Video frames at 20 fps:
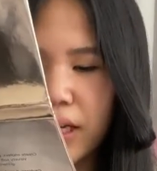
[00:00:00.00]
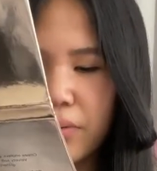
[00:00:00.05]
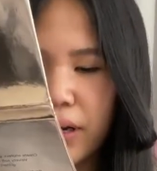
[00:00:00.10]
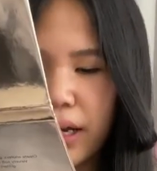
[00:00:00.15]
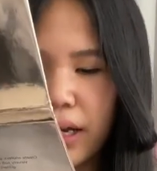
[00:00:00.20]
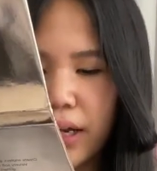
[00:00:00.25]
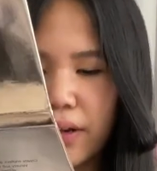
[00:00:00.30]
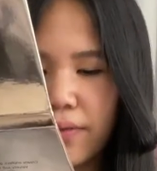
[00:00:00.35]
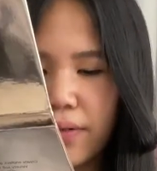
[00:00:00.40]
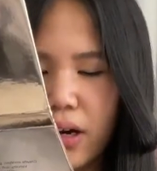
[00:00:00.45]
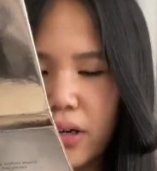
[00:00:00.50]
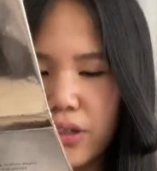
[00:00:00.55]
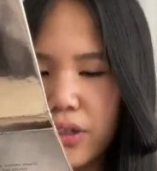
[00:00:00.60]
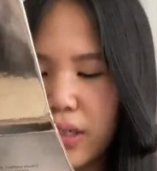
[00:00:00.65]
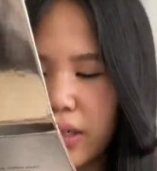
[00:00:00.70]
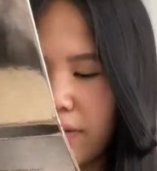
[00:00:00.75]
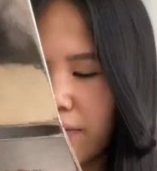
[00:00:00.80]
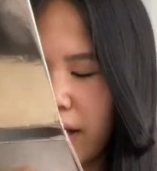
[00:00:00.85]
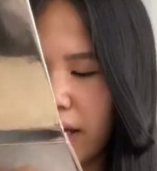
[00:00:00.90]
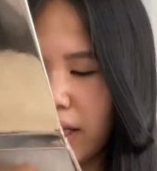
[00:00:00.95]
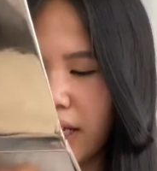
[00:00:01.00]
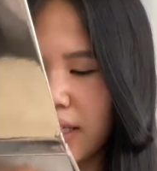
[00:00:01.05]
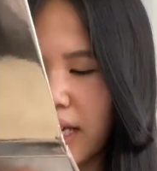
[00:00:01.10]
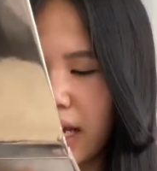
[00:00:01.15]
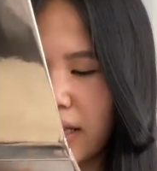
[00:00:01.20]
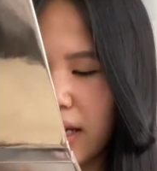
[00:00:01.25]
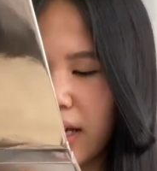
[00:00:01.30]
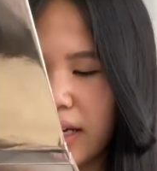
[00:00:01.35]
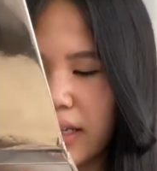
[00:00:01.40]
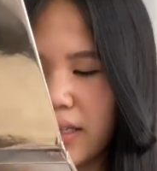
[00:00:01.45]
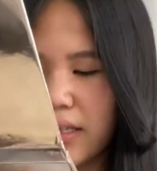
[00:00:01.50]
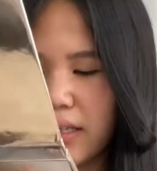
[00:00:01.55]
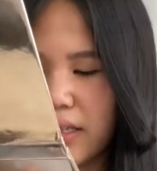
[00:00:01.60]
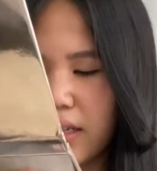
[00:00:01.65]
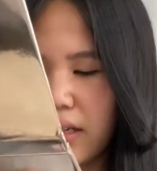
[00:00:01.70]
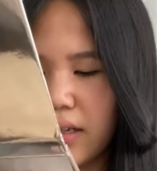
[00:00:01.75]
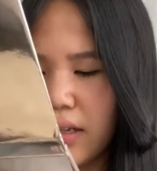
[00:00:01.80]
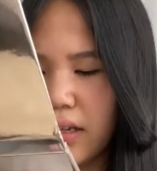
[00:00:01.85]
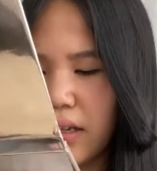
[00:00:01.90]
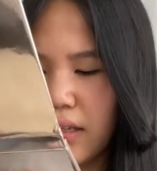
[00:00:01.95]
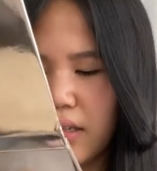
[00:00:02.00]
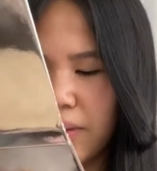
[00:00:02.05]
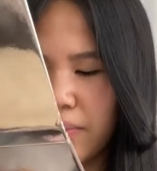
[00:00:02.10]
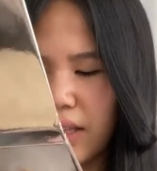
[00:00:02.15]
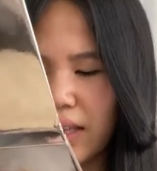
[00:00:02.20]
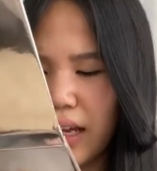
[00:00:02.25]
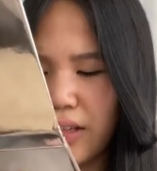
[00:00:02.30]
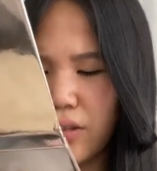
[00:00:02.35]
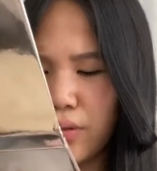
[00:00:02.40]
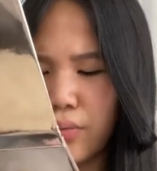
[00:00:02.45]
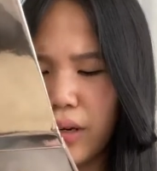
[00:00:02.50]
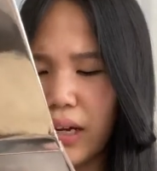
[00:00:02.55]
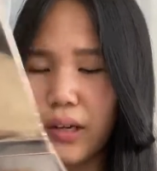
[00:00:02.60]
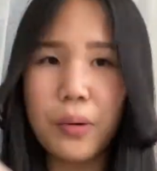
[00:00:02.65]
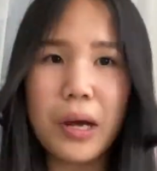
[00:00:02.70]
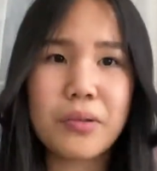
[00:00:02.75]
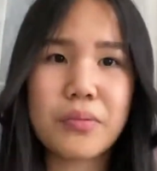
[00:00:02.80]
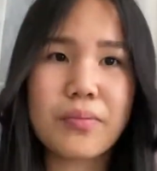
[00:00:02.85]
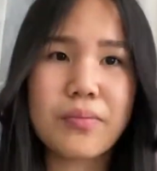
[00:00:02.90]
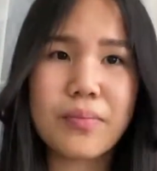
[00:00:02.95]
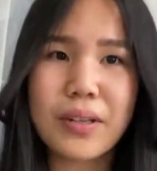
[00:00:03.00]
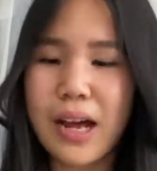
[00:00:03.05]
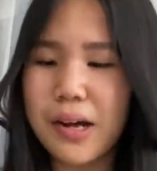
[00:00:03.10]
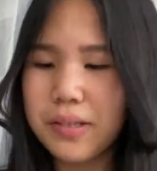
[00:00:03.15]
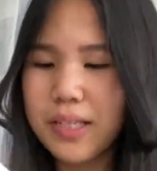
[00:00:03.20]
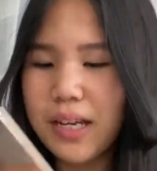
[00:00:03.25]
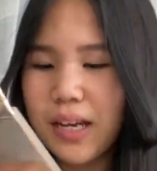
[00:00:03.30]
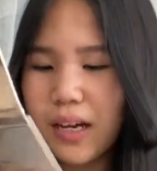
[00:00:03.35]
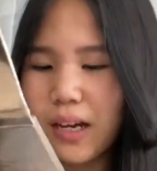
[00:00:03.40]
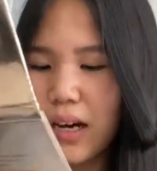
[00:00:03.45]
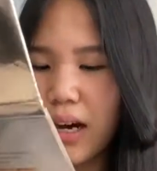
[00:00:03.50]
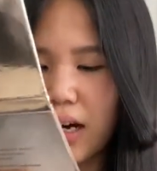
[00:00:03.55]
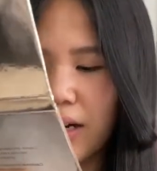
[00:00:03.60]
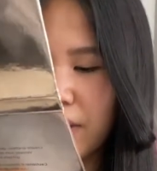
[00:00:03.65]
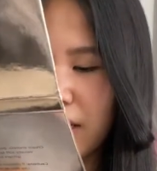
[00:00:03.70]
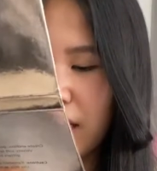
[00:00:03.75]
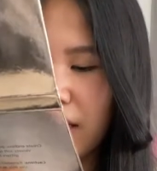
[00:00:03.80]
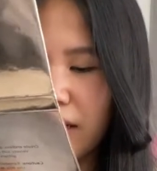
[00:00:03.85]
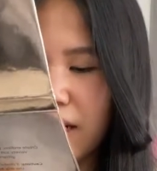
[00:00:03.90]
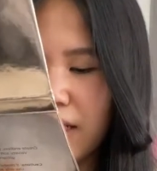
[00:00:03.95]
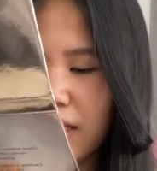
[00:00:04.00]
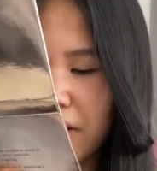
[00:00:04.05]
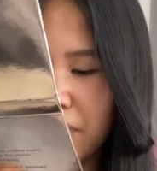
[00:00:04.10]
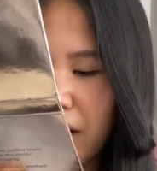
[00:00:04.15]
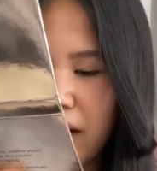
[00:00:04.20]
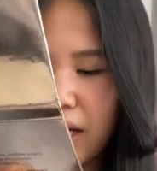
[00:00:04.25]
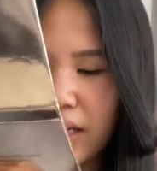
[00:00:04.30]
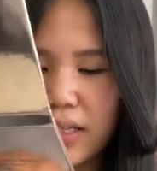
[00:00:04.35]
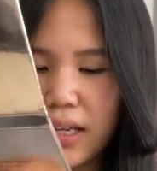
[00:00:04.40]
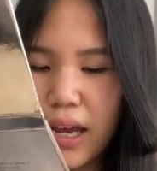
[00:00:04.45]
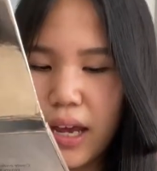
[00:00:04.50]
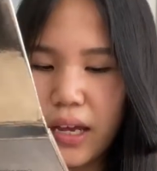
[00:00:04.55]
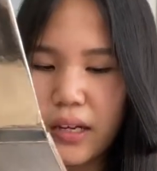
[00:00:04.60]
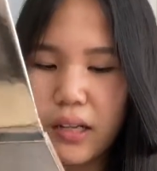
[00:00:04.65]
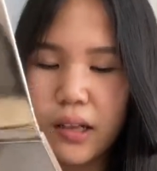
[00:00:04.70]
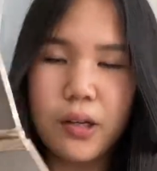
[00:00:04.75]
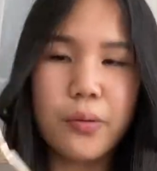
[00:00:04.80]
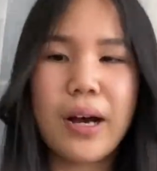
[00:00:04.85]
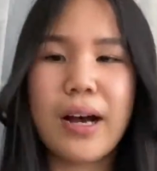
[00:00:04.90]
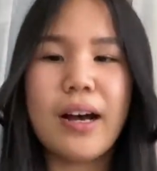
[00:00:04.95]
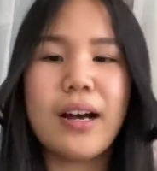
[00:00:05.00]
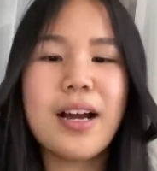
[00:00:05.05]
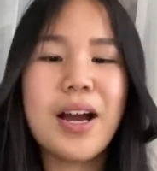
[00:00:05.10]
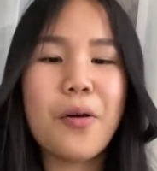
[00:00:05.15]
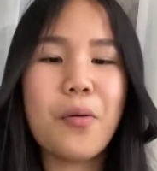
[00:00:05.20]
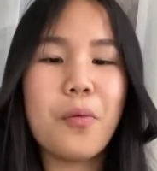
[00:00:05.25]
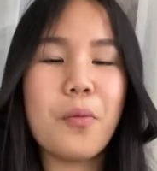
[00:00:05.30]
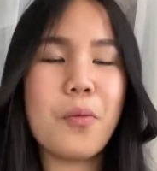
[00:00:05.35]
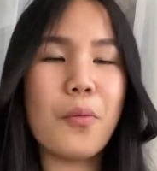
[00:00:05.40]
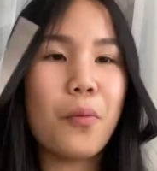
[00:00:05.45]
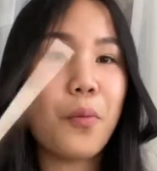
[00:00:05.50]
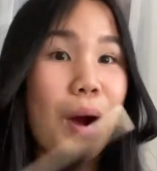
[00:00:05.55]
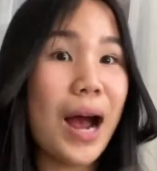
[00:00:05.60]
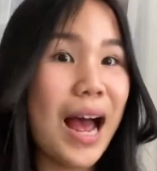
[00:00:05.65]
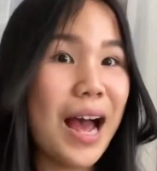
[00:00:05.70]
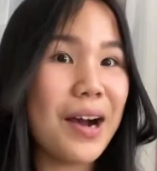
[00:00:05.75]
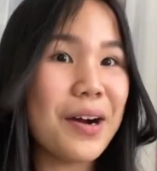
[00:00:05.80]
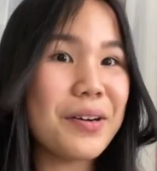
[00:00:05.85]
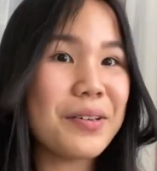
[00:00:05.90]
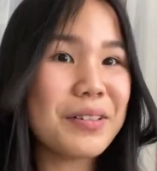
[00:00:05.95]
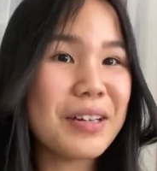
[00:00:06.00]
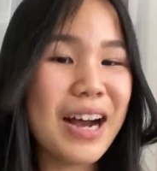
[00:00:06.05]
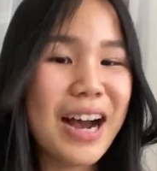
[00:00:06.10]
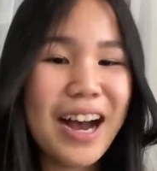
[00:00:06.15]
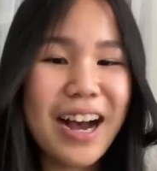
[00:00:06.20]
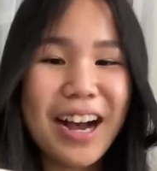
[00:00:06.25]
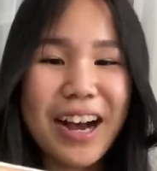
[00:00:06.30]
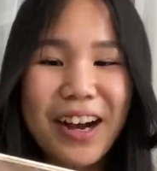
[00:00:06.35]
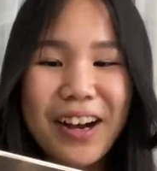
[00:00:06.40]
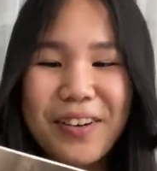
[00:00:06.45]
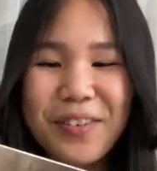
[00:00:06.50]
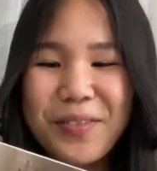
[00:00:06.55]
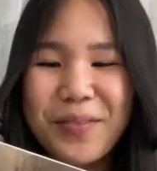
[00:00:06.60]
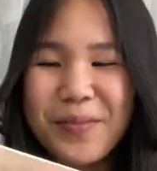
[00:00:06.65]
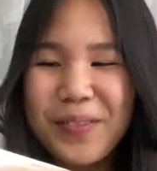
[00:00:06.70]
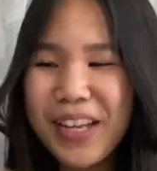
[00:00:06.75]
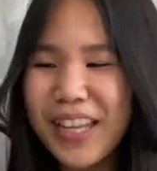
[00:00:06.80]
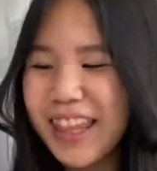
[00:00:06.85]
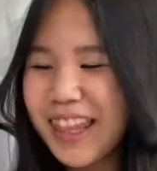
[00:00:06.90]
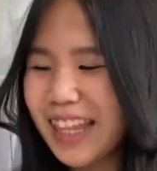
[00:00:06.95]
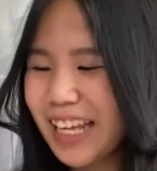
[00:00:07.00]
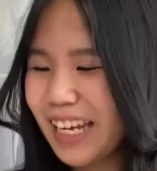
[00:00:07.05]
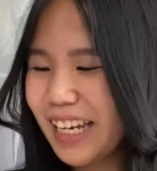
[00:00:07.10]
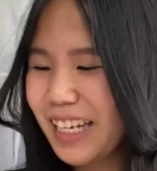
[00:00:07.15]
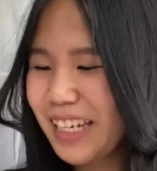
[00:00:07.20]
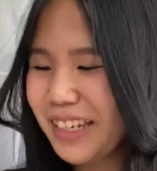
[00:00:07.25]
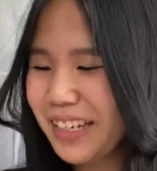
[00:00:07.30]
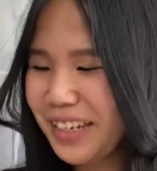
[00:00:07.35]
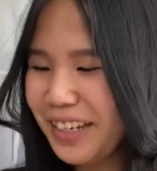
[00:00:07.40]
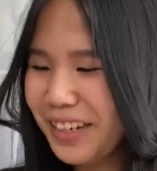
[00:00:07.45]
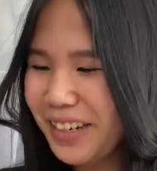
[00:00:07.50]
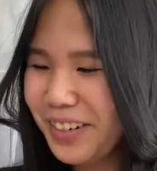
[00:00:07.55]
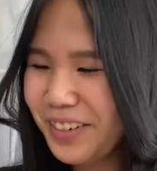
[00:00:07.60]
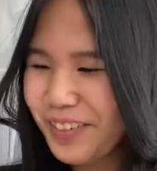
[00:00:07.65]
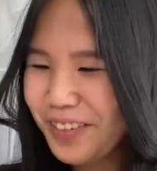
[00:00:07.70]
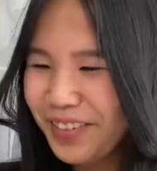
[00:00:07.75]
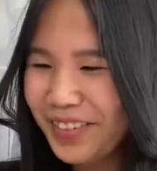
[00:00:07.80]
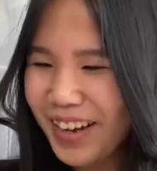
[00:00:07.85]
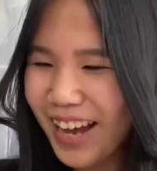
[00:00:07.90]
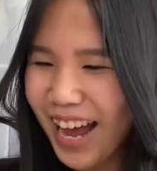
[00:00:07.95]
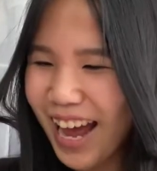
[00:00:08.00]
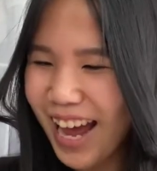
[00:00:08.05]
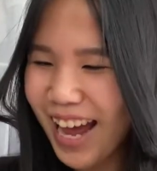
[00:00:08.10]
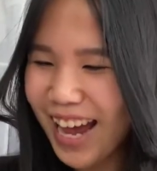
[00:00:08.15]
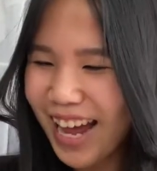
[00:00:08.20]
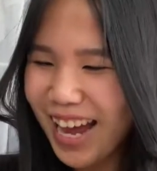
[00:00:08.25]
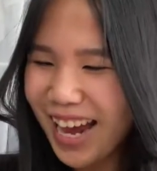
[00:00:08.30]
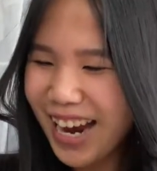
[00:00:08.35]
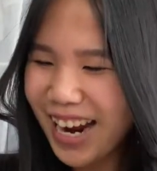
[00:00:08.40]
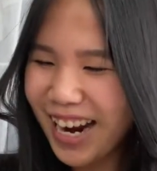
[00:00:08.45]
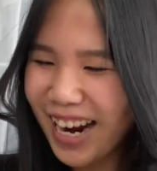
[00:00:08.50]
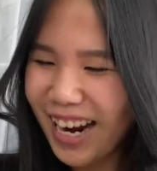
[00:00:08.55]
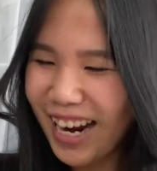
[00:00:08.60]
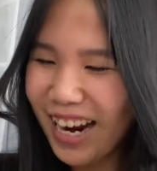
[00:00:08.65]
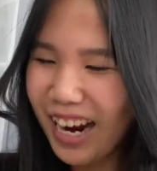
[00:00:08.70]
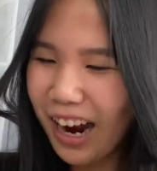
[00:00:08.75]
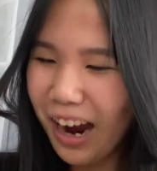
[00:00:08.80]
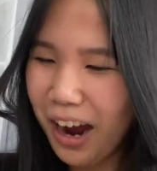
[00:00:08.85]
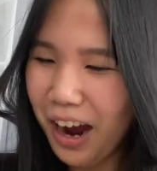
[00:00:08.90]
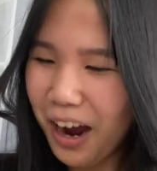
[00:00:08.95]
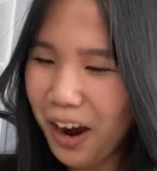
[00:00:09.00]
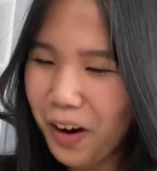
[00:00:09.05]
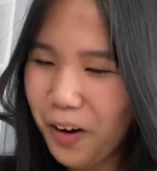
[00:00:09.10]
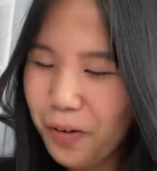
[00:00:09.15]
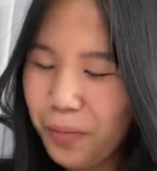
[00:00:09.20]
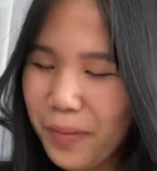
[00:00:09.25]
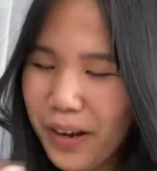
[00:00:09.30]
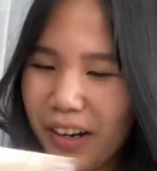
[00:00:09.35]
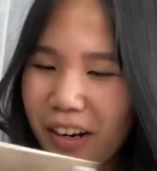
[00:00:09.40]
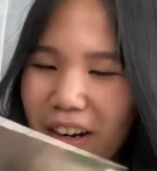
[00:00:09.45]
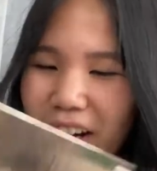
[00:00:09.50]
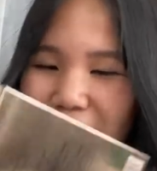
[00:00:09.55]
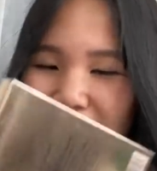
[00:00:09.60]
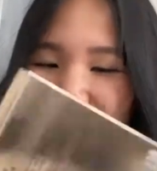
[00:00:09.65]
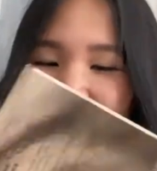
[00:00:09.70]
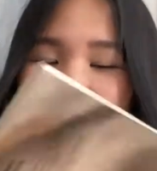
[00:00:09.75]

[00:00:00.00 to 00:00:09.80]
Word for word: Wave, Ultraviolet Tan Lines, something I do not know how to pronounce, um, Tequila, Sunrise, and Aloha. Wow. Um, thank you. Oh my god,